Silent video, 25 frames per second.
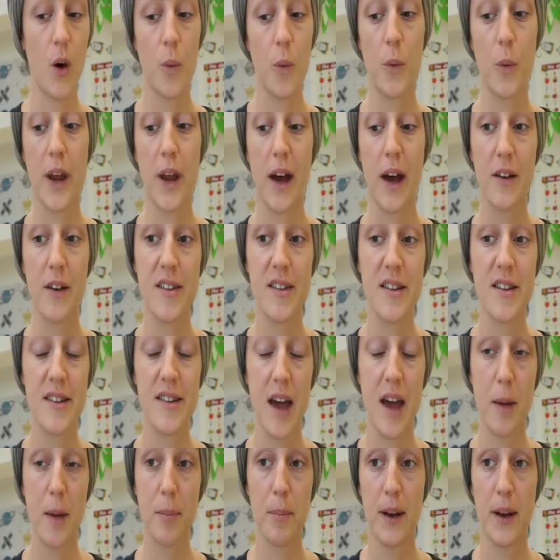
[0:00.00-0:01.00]
What else is
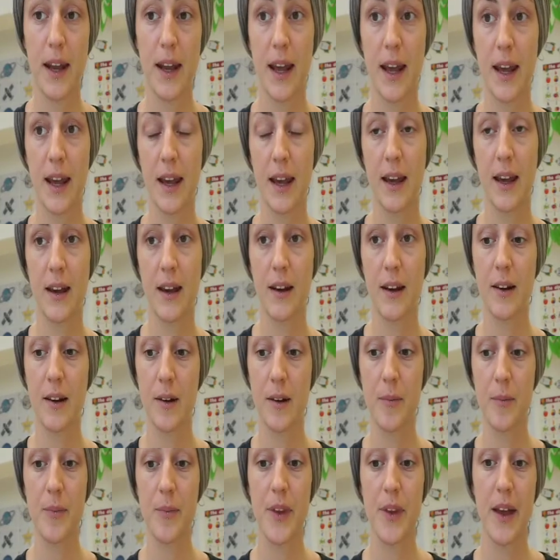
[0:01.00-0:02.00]
happening
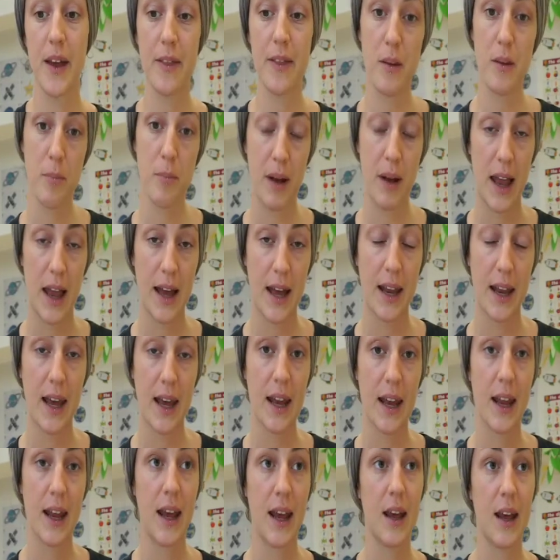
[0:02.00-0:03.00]
in the
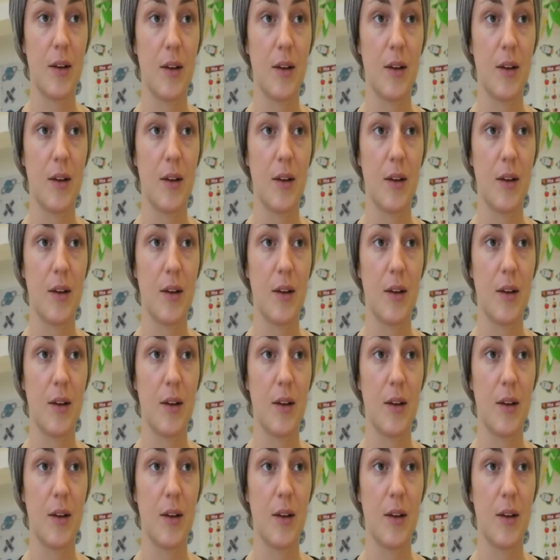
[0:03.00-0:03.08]
planet?